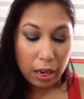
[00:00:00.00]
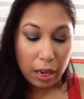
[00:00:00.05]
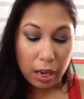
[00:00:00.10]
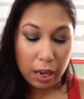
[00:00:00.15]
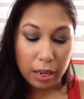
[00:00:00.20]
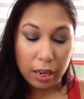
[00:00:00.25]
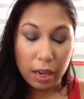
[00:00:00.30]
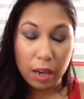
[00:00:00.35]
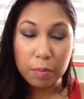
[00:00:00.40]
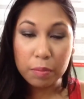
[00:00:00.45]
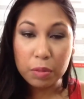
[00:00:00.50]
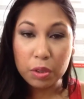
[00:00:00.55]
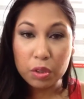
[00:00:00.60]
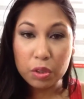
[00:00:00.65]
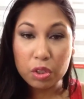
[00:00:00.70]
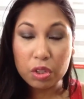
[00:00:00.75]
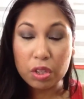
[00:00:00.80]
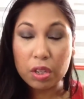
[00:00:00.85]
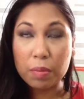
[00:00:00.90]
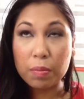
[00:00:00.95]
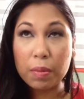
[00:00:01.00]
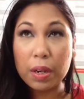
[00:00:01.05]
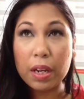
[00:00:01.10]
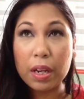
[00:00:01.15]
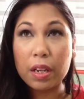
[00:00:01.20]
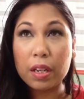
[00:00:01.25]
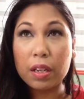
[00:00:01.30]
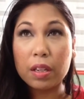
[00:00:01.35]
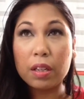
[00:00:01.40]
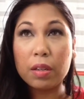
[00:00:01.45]
I am using
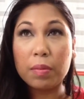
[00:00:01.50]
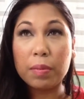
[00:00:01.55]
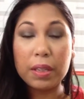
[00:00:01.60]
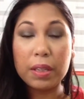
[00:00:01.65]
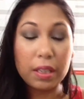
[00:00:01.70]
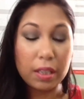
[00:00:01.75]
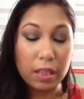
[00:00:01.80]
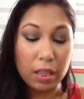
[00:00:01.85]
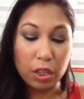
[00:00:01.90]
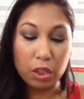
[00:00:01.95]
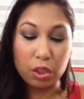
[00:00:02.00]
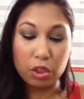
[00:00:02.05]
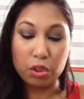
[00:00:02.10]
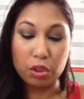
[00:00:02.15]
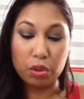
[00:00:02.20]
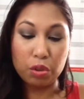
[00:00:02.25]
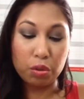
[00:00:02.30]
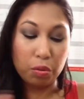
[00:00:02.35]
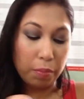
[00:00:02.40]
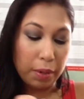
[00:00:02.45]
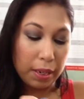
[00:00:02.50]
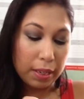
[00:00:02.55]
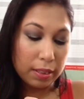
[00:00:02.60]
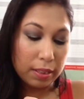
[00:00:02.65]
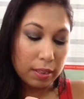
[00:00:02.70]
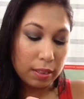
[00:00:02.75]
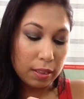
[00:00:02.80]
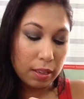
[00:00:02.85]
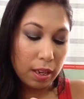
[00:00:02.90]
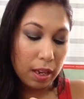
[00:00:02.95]
my Urban Decay Juju
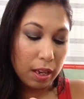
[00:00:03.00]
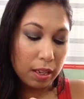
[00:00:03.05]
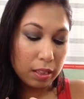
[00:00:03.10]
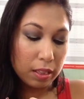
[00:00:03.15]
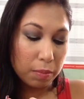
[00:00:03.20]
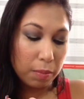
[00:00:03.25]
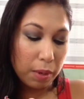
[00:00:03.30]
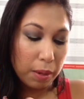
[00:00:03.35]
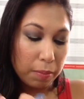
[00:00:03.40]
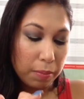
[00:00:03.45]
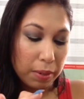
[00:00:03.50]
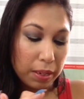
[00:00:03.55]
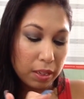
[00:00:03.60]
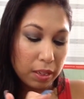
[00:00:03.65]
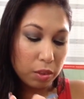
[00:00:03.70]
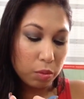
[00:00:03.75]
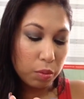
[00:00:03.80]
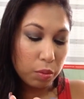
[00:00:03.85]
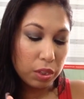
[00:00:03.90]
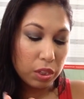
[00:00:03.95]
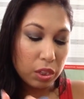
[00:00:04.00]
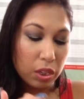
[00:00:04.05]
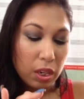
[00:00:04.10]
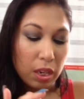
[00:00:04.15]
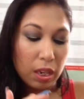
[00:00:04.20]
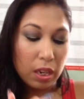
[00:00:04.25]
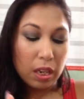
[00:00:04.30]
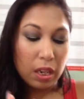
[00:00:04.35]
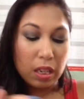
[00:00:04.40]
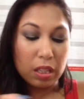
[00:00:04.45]
pencil as my base, which
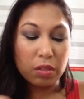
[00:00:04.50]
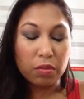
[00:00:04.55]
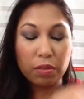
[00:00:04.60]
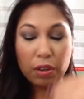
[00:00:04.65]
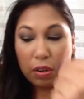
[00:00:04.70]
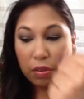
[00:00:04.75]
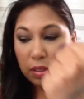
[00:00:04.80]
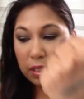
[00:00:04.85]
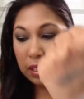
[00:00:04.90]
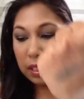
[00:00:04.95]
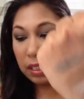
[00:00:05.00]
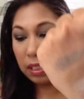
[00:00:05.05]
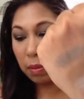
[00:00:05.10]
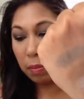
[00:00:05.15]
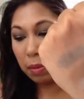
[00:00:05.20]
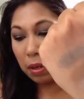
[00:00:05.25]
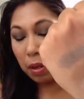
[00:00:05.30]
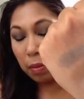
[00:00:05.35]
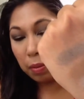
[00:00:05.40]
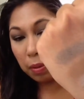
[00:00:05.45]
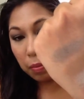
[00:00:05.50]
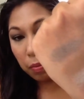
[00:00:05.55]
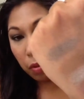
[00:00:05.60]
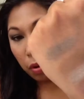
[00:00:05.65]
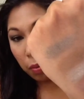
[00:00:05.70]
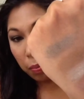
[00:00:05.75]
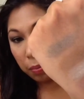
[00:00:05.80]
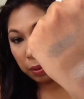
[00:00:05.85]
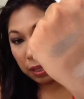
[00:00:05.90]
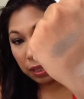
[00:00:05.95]
is very similar but
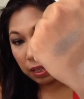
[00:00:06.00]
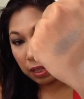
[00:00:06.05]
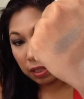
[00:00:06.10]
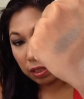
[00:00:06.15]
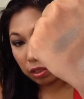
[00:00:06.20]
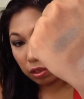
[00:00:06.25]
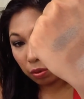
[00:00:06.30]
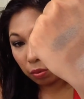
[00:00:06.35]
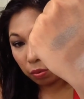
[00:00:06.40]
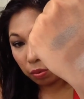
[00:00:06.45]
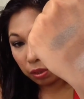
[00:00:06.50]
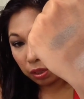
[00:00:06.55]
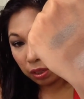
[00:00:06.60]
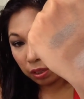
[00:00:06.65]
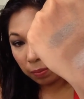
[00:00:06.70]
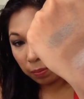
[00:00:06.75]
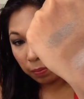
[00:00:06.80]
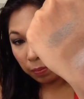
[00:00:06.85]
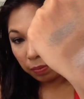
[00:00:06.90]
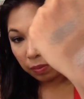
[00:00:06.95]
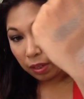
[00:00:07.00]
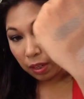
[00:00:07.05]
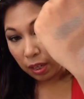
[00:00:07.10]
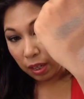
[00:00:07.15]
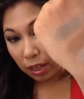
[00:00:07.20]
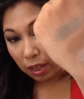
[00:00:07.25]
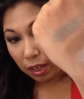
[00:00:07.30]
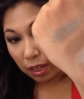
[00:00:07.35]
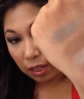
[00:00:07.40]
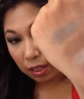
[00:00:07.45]
more pinky tone
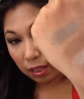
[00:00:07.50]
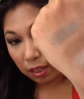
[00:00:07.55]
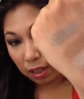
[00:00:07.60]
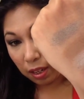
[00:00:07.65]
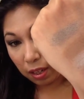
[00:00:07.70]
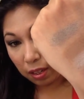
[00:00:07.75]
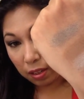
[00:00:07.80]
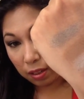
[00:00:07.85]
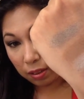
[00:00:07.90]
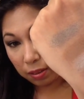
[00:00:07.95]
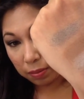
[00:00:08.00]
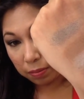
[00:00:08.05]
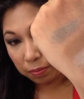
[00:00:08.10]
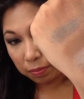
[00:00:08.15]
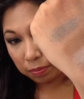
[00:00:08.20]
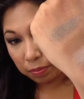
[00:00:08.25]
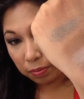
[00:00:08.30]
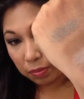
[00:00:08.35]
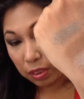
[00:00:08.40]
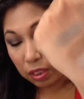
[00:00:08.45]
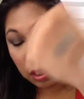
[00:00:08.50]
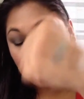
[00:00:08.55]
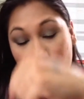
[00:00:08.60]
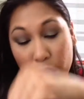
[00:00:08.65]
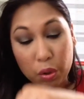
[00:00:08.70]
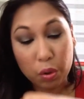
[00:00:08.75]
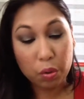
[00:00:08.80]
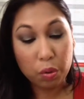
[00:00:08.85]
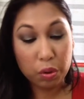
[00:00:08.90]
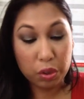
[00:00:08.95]
in color. It's a
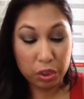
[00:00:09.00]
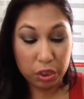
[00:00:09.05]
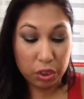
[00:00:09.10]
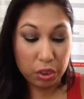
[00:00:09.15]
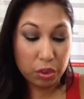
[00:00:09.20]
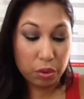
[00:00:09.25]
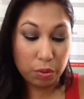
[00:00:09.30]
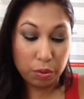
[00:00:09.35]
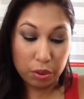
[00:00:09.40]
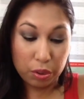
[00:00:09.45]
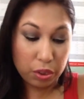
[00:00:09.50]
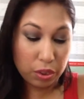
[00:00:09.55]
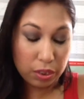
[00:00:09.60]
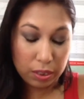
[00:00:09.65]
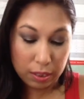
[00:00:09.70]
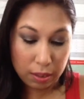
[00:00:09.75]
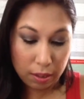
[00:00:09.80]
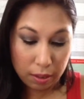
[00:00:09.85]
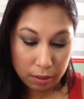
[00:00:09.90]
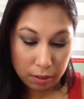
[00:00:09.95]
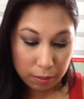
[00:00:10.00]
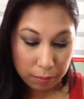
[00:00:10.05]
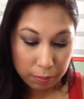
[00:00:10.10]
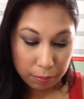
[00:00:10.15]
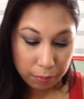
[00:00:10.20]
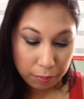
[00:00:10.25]
gorgeous, gorgeous color.